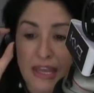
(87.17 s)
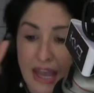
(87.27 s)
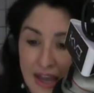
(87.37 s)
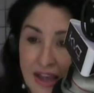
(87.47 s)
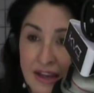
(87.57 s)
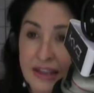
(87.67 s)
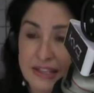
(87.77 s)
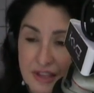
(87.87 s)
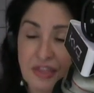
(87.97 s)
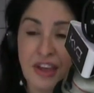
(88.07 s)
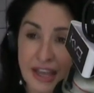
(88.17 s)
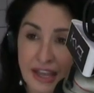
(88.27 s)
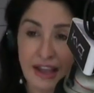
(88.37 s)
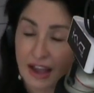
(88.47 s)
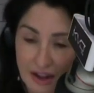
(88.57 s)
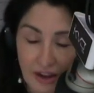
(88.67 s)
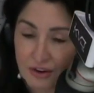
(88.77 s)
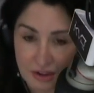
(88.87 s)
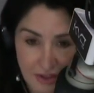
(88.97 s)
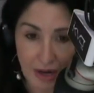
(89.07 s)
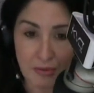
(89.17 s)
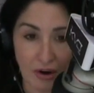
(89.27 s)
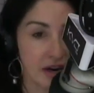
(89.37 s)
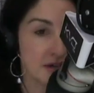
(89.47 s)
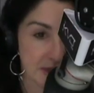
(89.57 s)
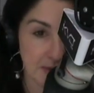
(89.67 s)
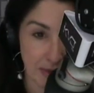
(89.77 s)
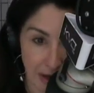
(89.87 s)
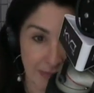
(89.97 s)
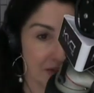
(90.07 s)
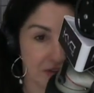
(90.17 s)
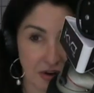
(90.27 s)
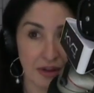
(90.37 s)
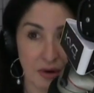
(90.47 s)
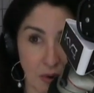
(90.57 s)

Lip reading: Yeah, it's a thing. I know. You think I'm crazy, but I'm not the only